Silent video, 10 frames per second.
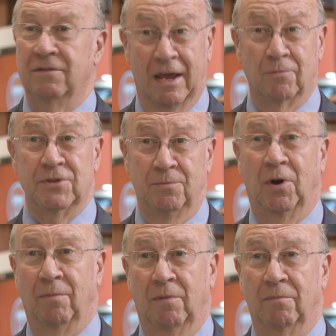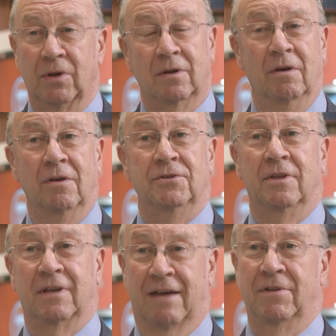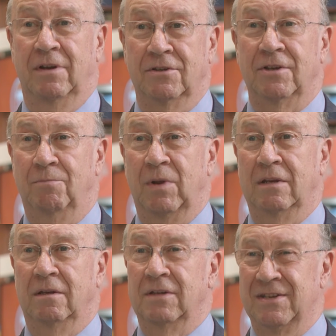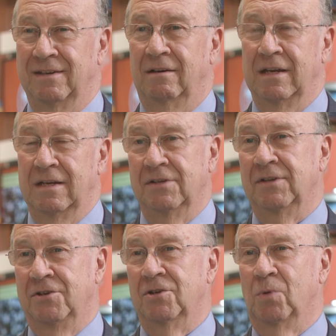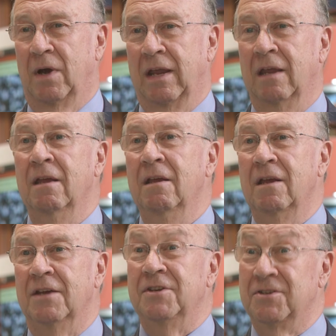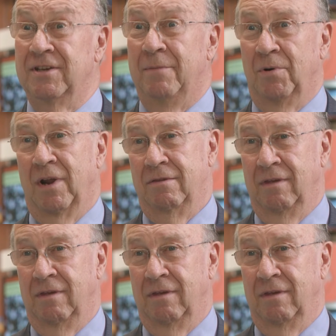and that was the problem because the governance had been designed in such a way as to separate